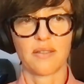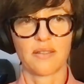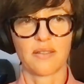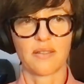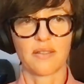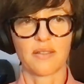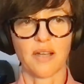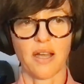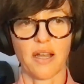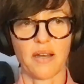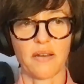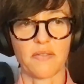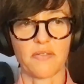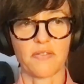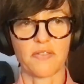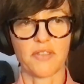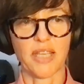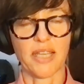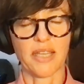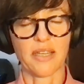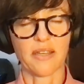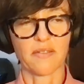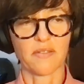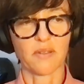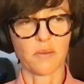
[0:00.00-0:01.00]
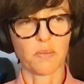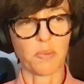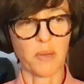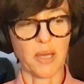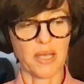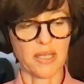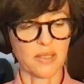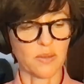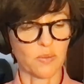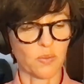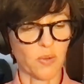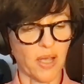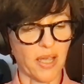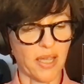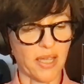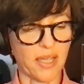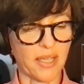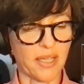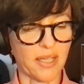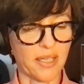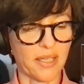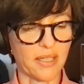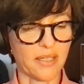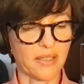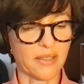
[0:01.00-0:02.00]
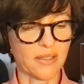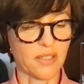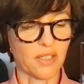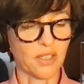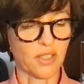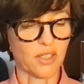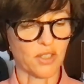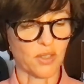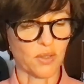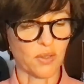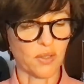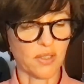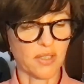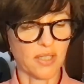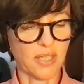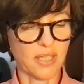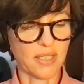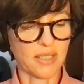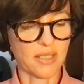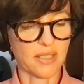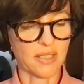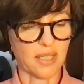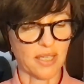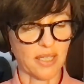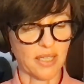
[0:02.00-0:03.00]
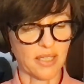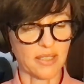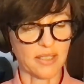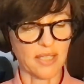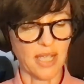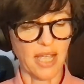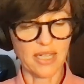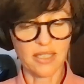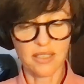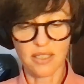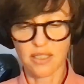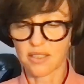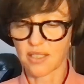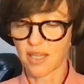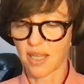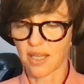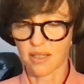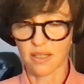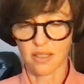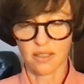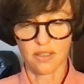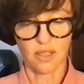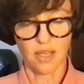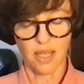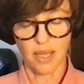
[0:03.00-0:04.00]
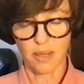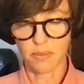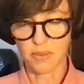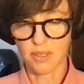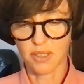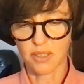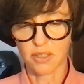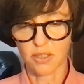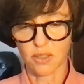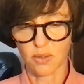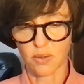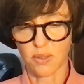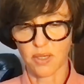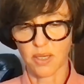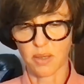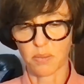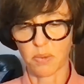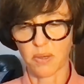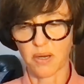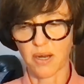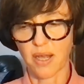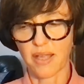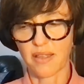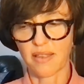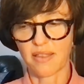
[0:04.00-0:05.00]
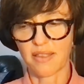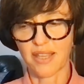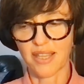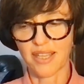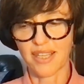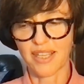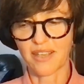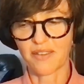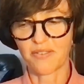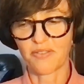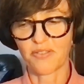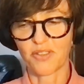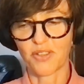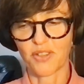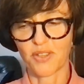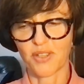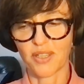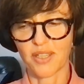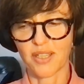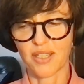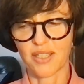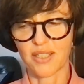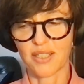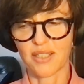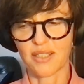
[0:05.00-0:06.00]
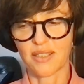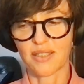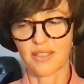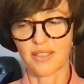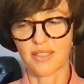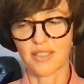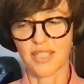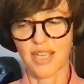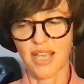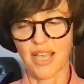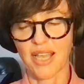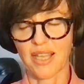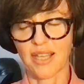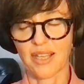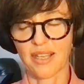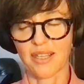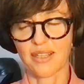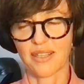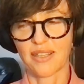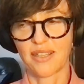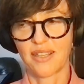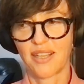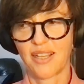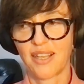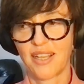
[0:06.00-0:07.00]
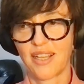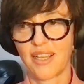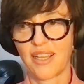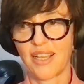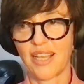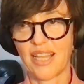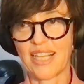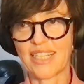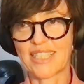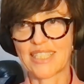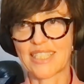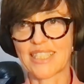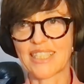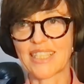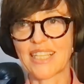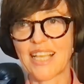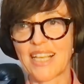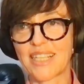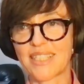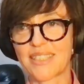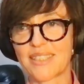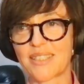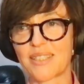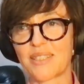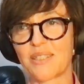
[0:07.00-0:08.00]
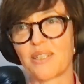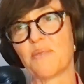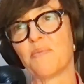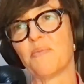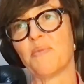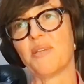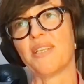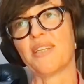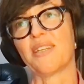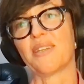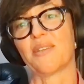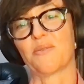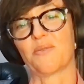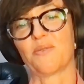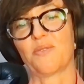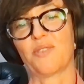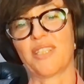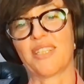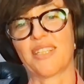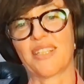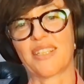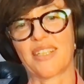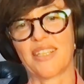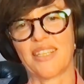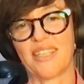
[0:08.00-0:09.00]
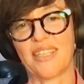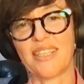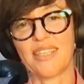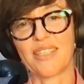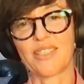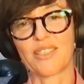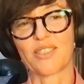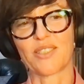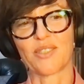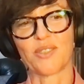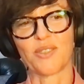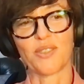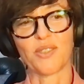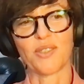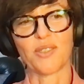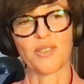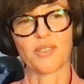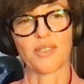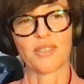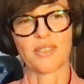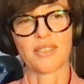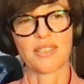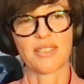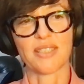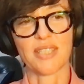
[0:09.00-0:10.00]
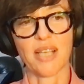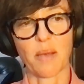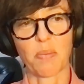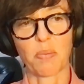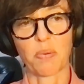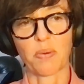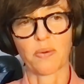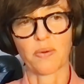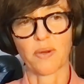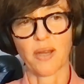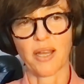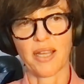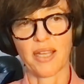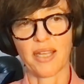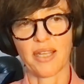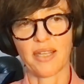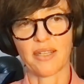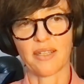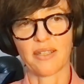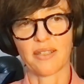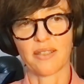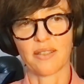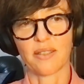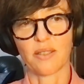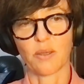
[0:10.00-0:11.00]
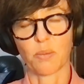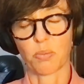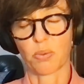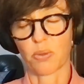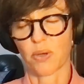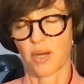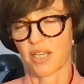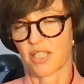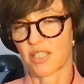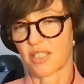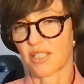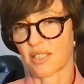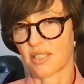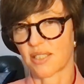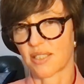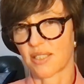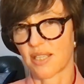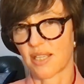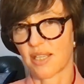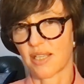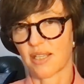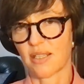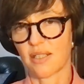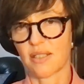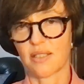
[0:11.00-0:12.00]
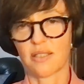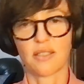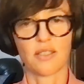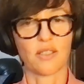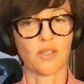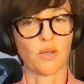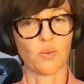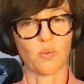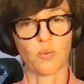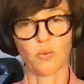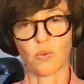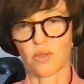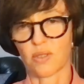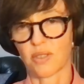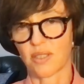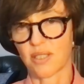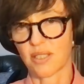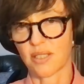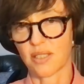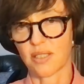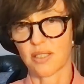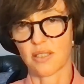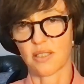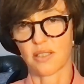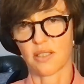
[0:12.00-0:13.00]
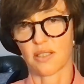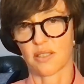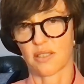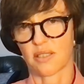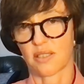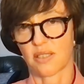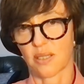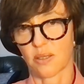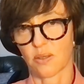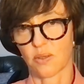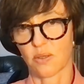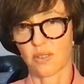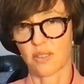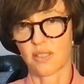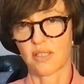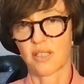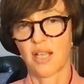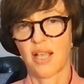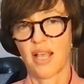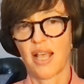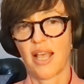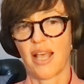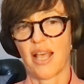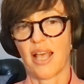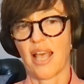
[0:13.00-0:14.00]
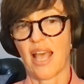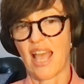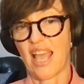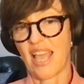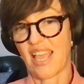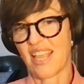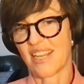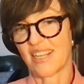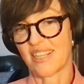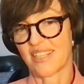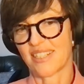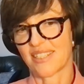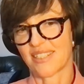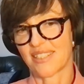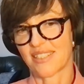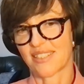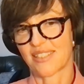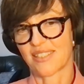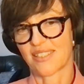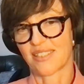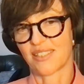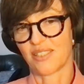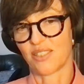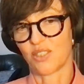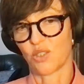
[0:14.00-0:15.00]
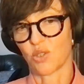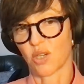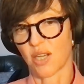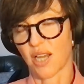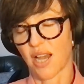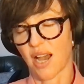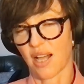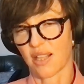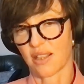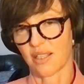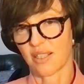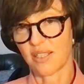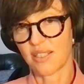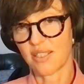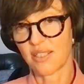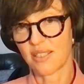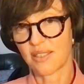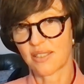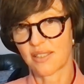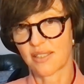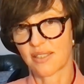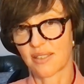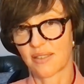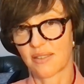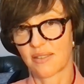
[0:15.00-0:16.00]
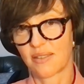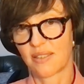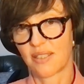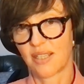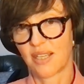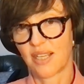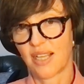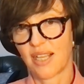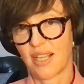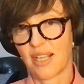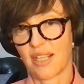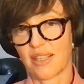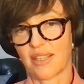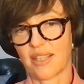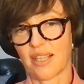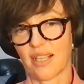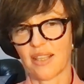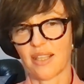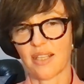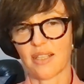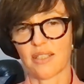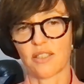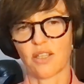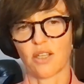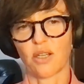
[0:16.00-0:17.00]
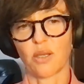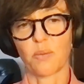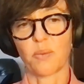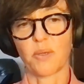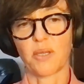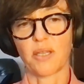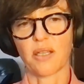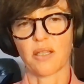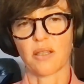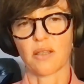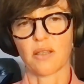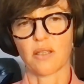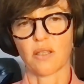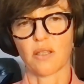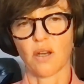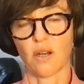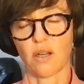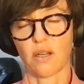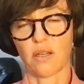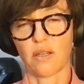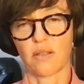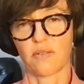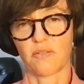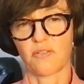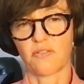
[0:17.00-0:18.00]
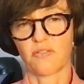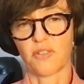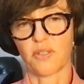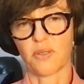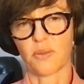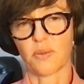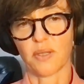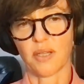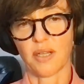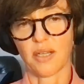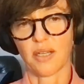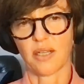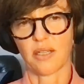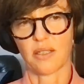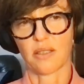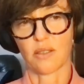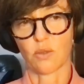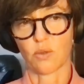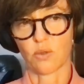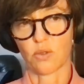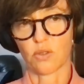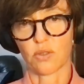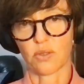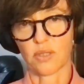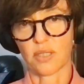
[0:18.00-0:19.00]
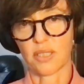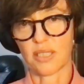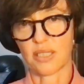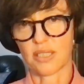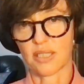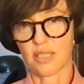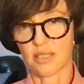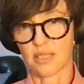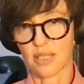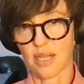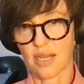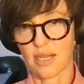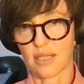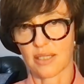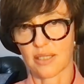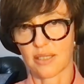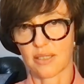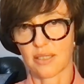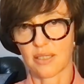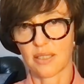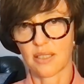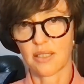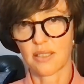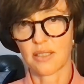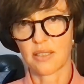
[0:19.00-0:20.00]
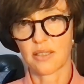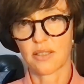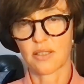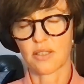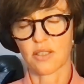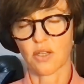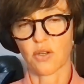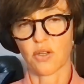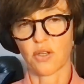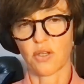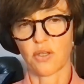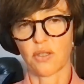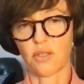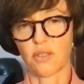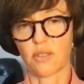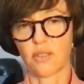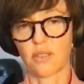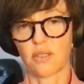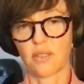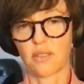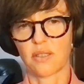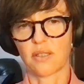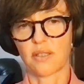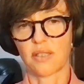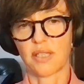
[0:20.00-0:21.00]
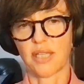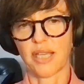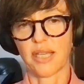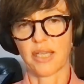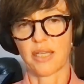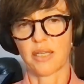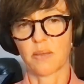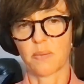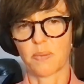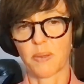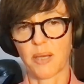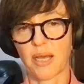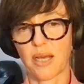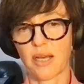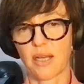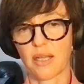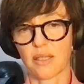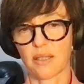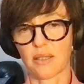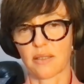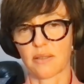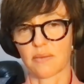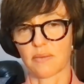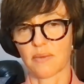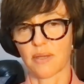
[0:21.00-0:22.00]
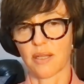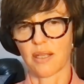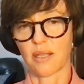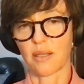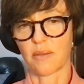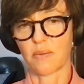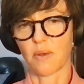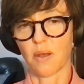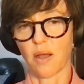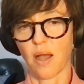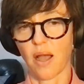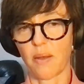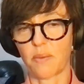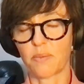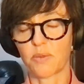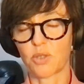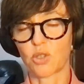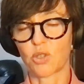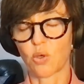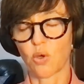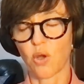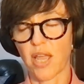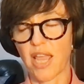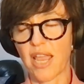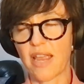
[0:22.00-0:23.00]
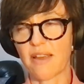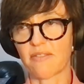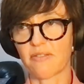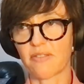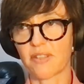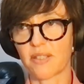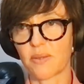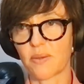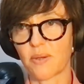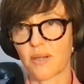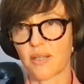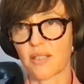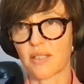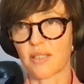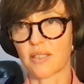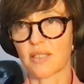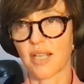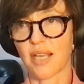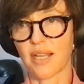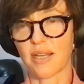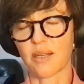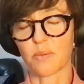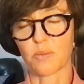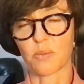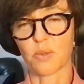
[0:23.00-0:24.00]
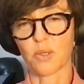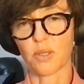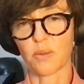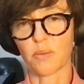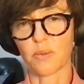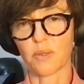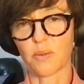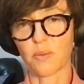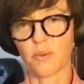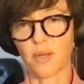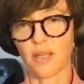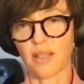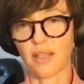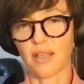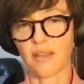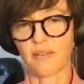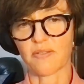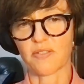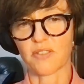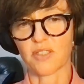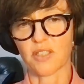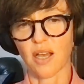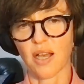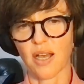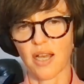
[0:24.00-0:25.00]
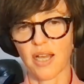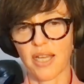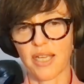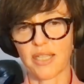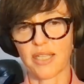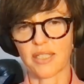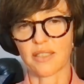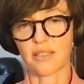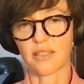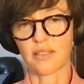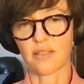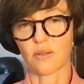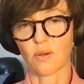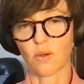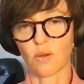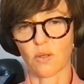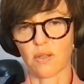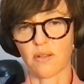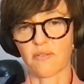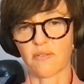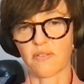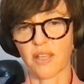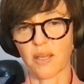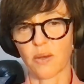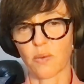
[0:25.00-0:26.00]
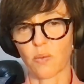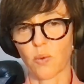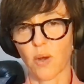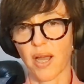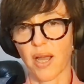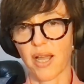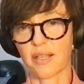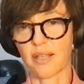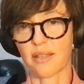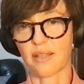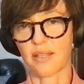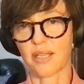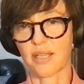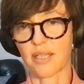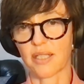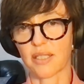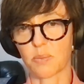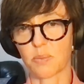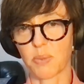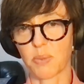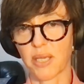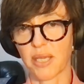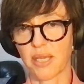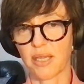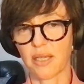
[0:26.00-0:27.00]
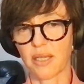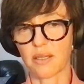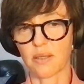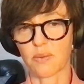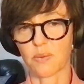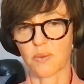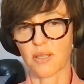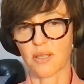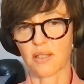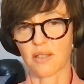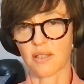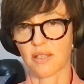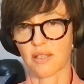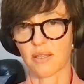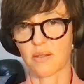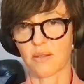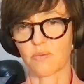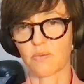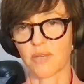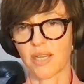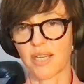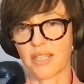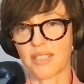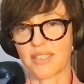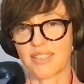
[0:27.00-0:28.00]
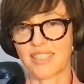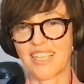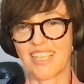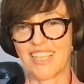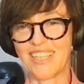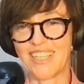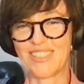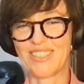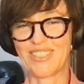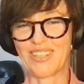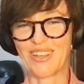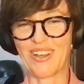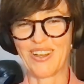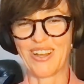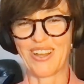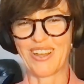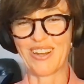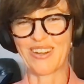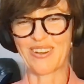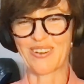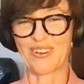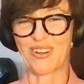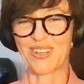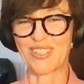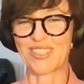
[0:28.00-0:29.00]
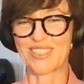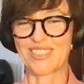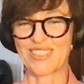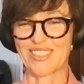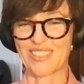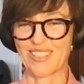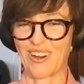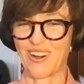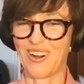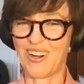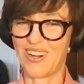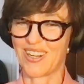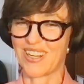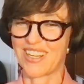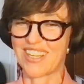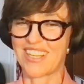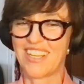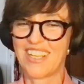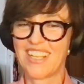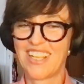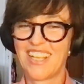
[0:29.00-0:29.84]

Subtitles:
kind of think of the best way to do these things and to take the time to do it. But I think if you can it's less than a minute really to separate your precious things, your woolens, your silks, and your colors, then there's going to be a lot fewer laundry disasters. So think about, I'm sure everyone's had a moment where they've dyed all of their white things pink with a red t-shirt or sock.